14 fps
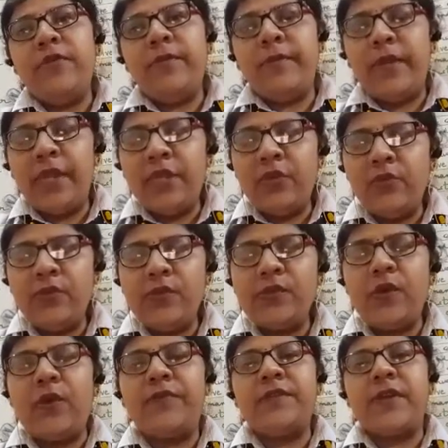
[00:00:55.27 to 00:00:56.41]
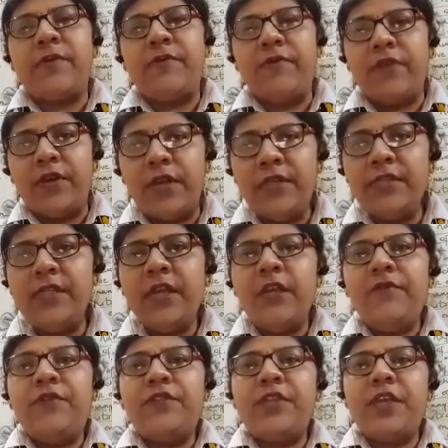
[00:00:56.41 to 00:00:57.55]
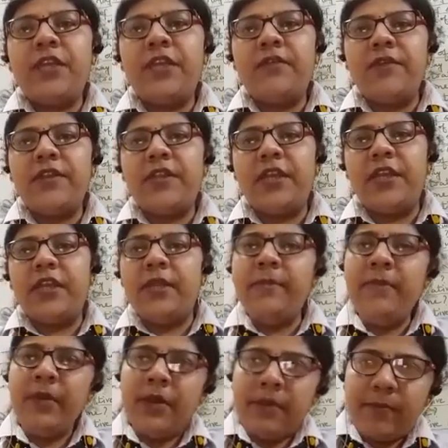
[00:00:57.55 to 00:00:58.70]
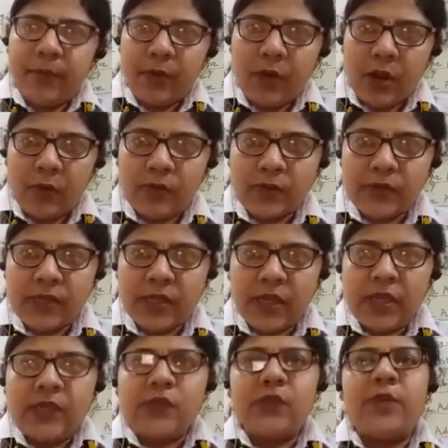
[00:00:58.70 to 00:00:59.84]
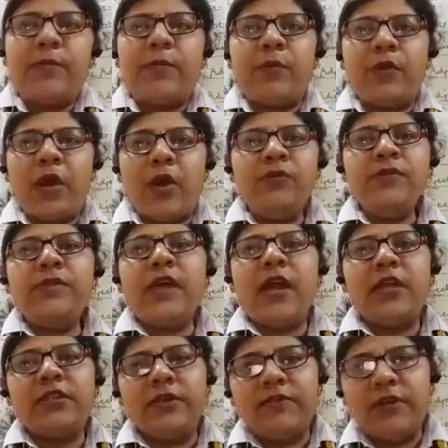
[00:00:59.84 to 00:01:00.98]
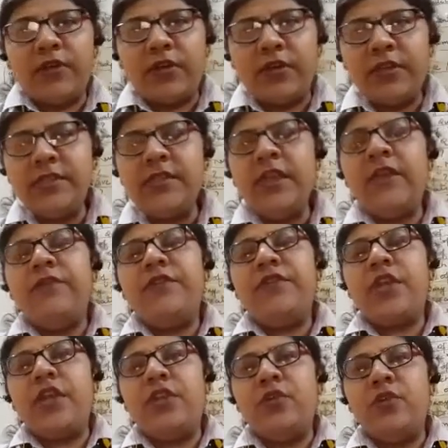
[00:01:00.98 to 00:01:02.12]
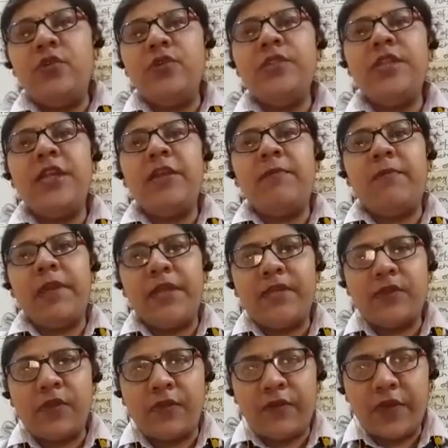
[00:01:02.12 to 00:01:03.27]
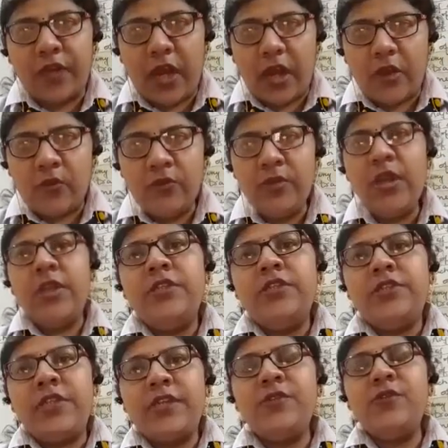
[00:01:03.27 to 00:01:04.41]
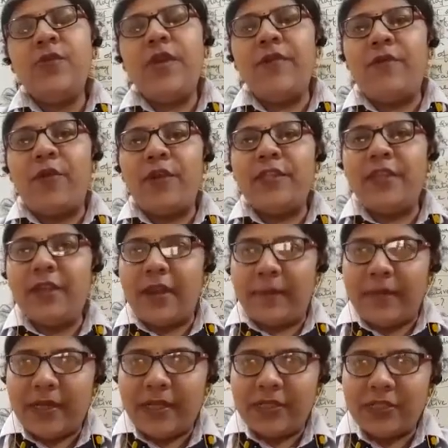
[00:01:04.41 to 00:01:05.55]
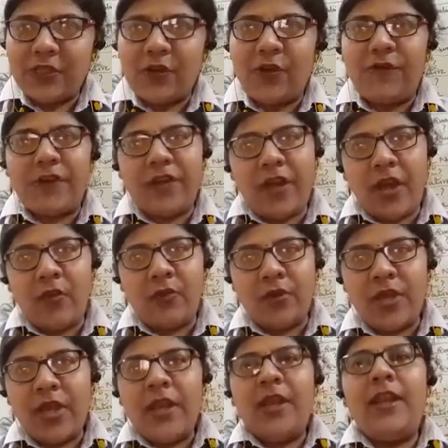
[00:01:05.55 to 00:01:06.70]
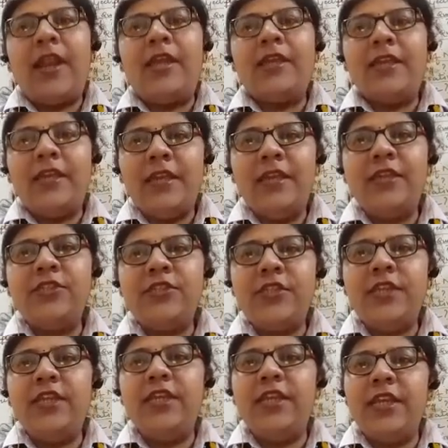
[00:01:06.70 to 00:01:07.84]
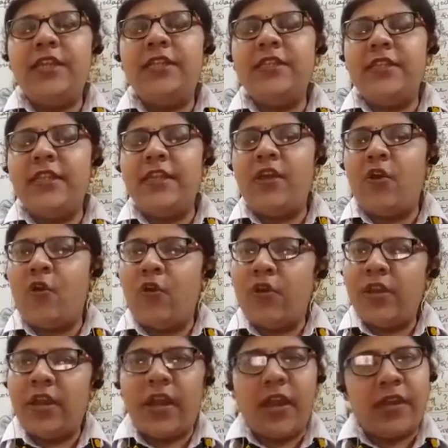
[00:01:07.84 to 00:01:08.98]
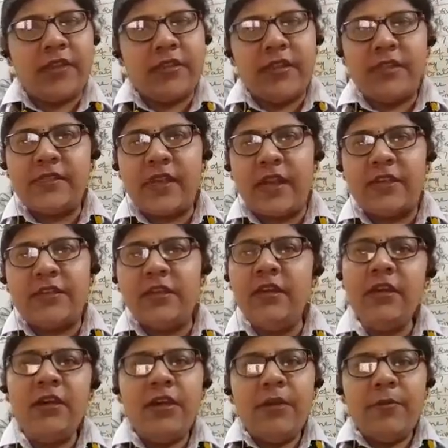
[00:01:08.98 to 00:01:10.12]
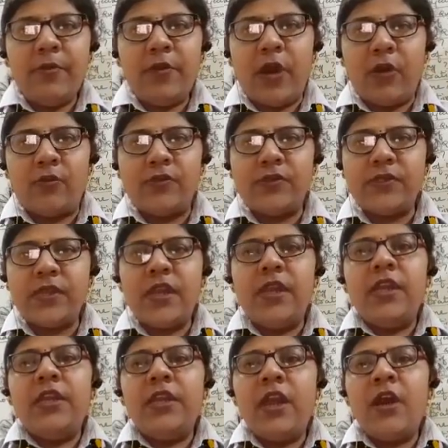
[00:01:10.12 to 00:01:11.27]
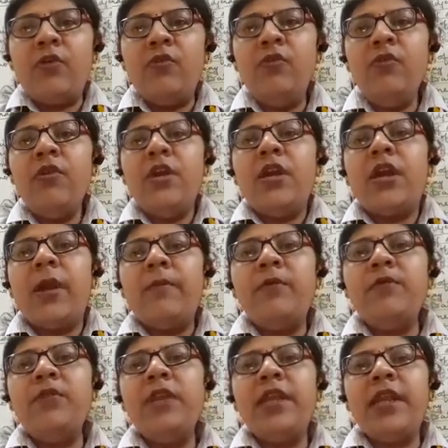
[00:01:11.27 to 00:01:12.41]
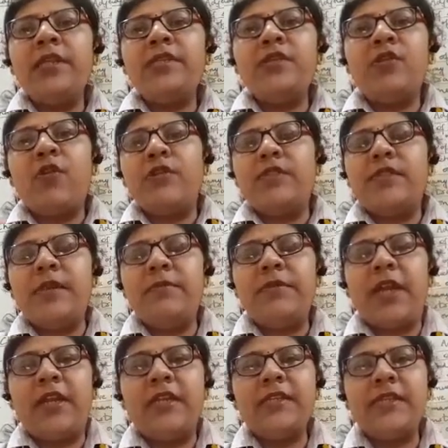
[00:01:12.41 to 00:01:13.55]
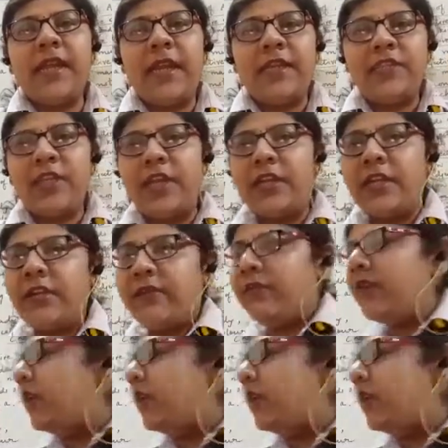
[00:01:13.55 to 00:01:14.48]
make use of some words which are given the name pronouns. So the pronouns are the words which are used in place of a noun just to avoid the repetition of a noun. Like he, she, it, they, all, these are the pronouns. Now come to the next concept, that is adjective.